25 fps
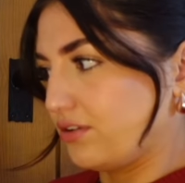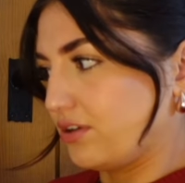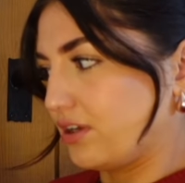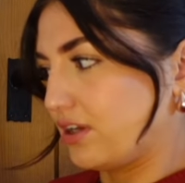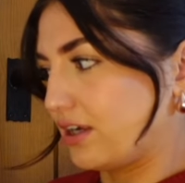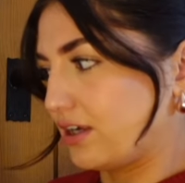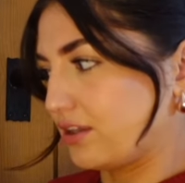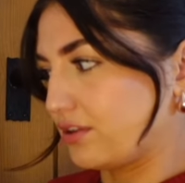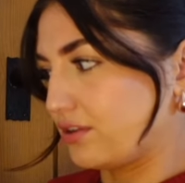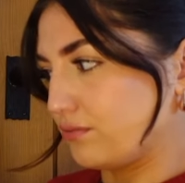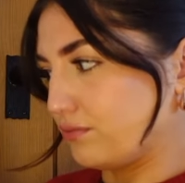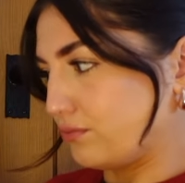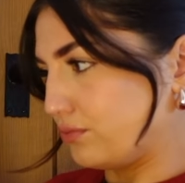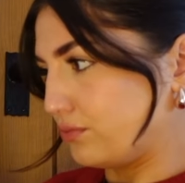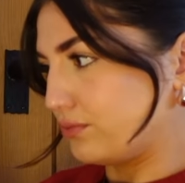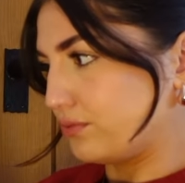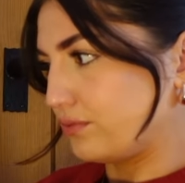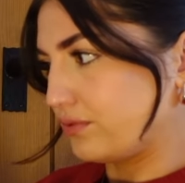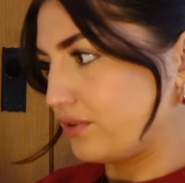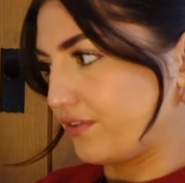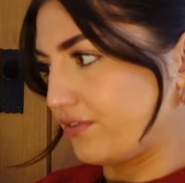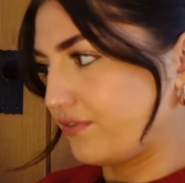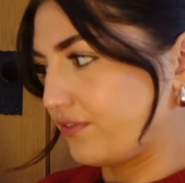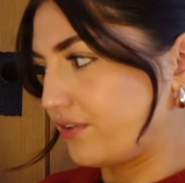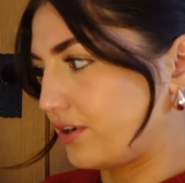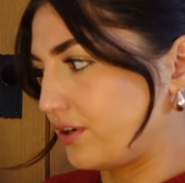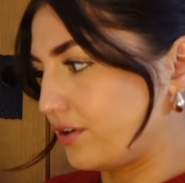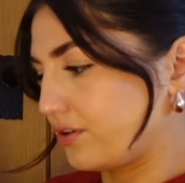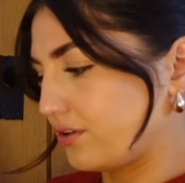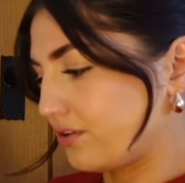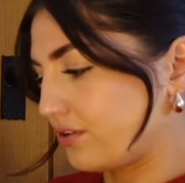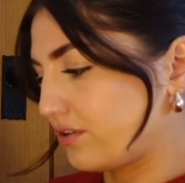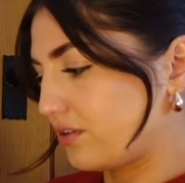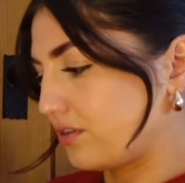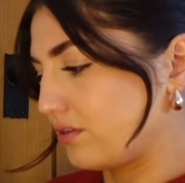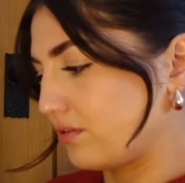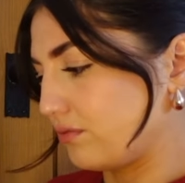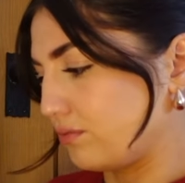You get like the
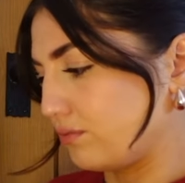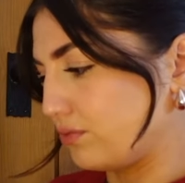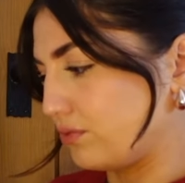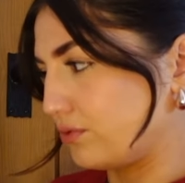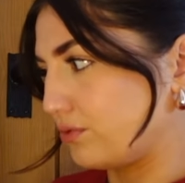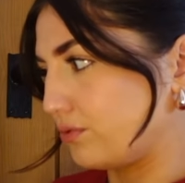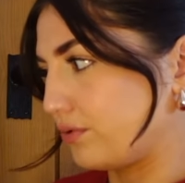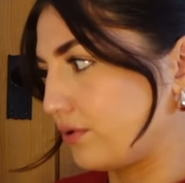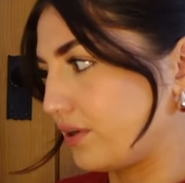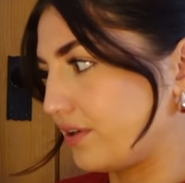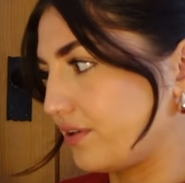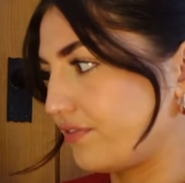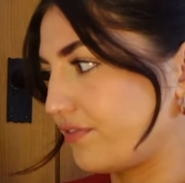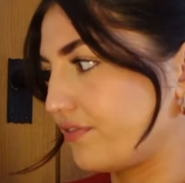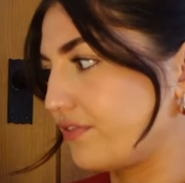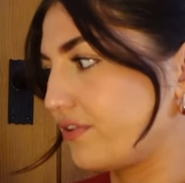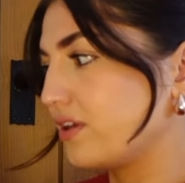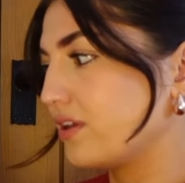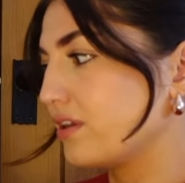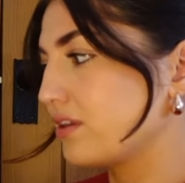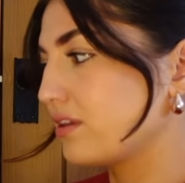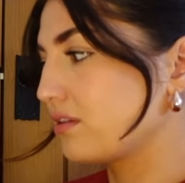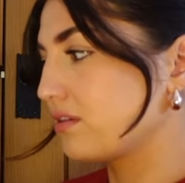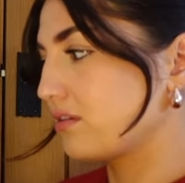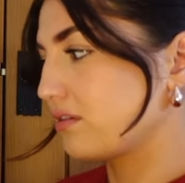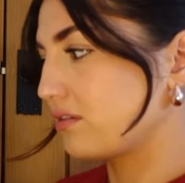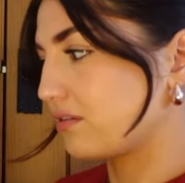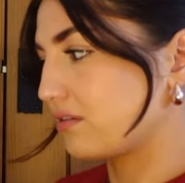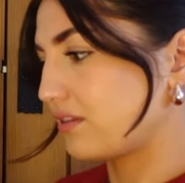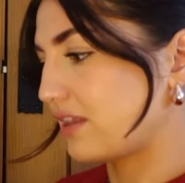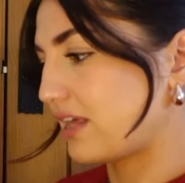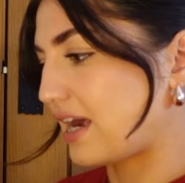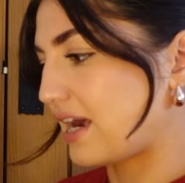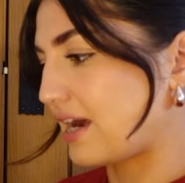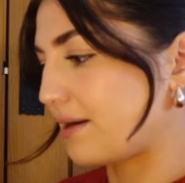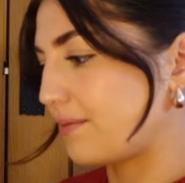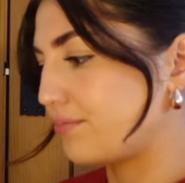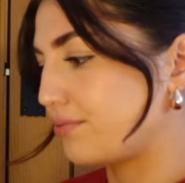fox, the wolf,
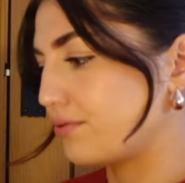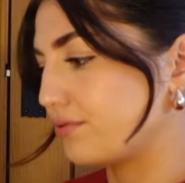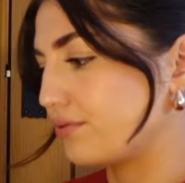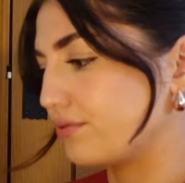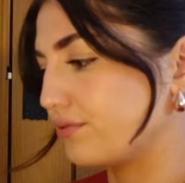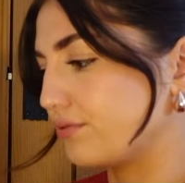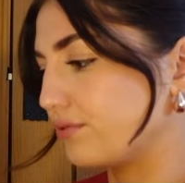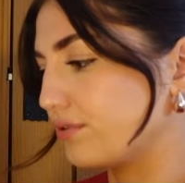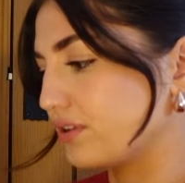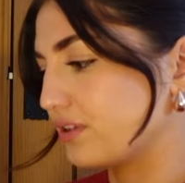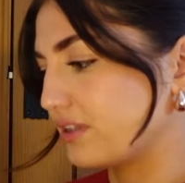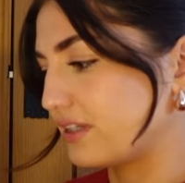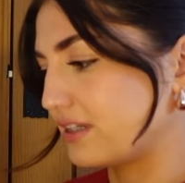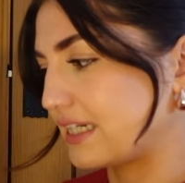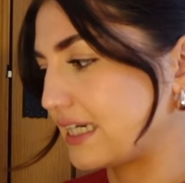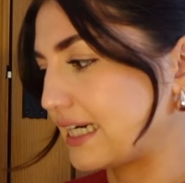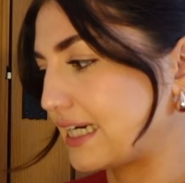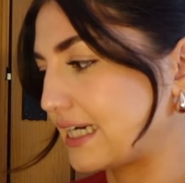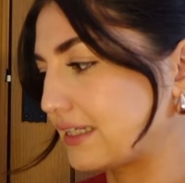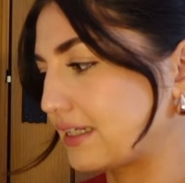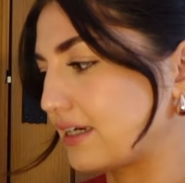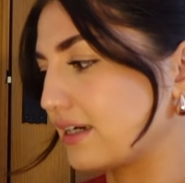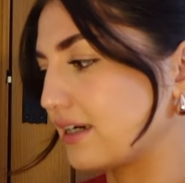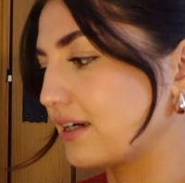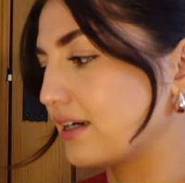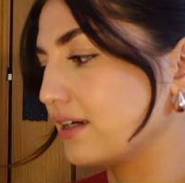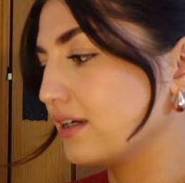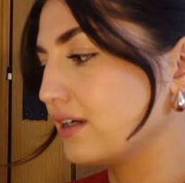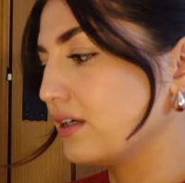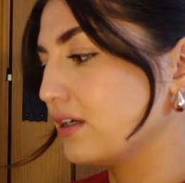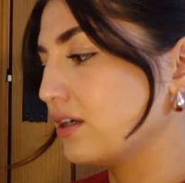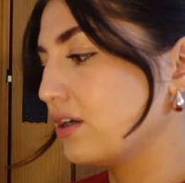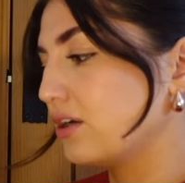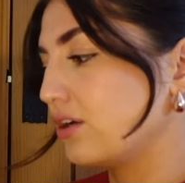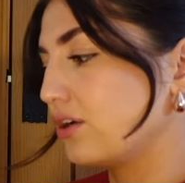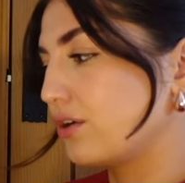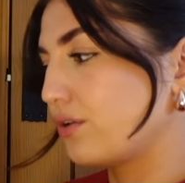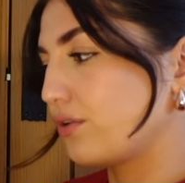the apple, the dagger,
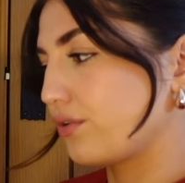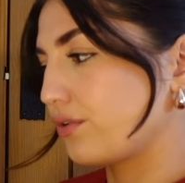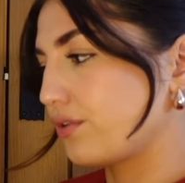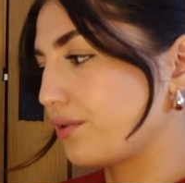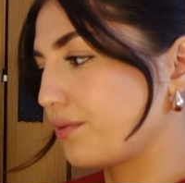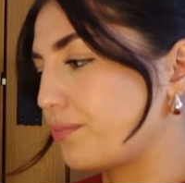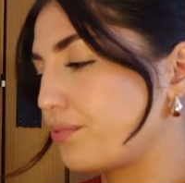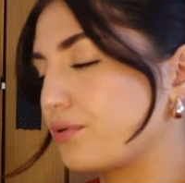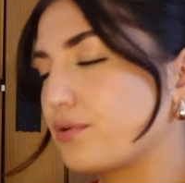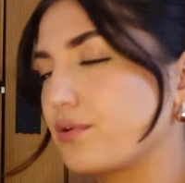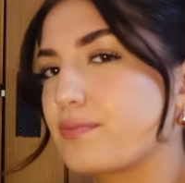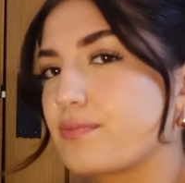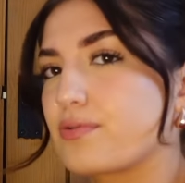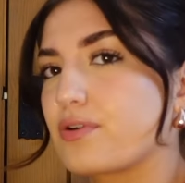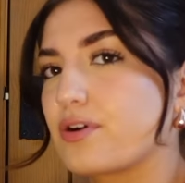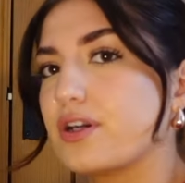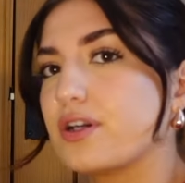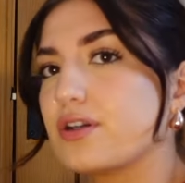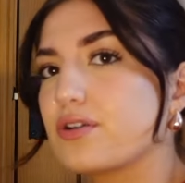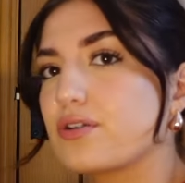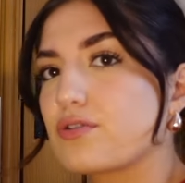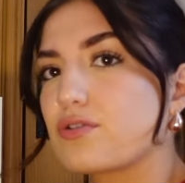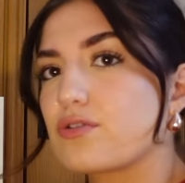or the paw print.